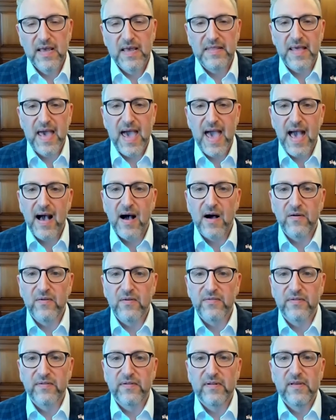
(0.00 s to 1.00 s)
In the
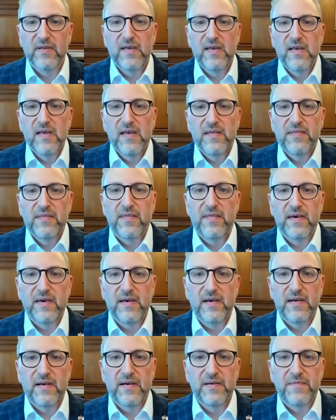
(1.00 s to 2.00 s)
House,
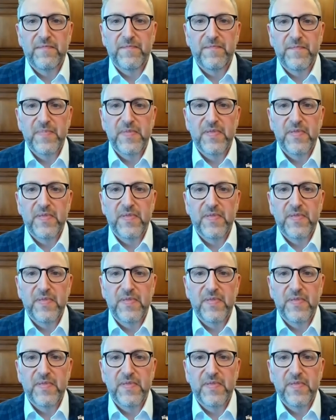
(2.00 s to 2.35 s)
the